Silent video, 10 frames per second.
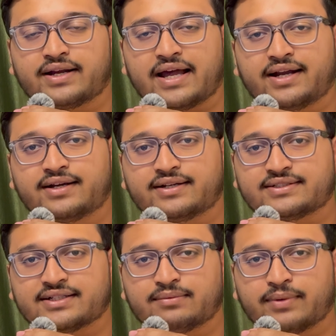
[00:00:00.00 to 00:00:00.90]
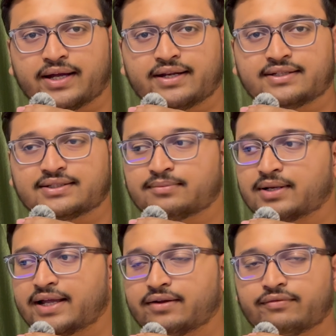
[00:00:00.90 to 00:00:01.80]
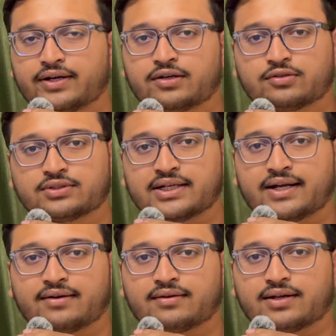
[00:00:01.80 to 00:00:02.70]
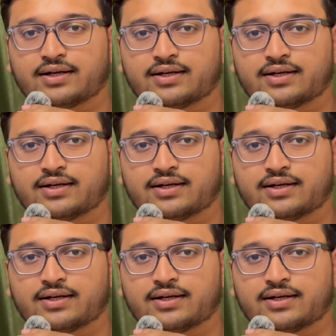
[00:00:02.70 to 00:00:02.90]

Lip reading: direct reset mechanism like Windows and